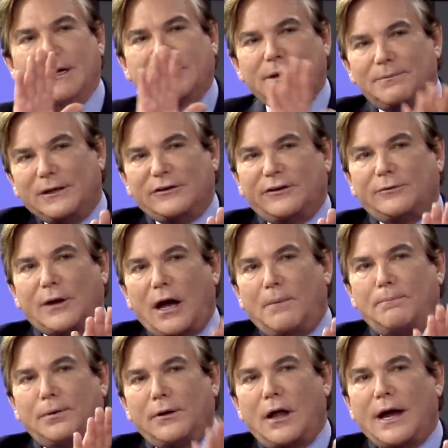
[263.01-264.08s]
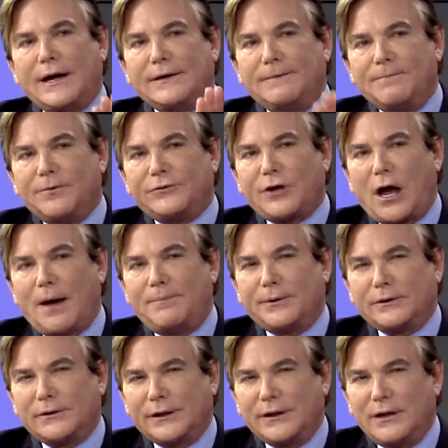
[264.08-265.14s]
It can be just applied mm-hmm. topically.
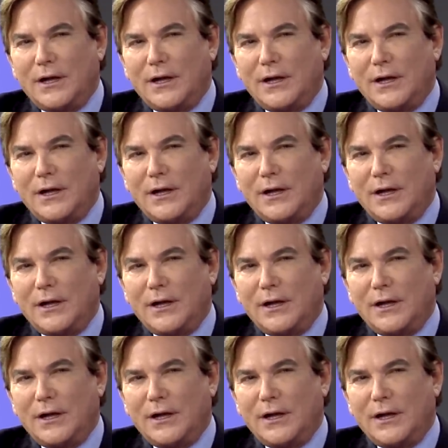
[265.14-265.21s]
Mm-hmm.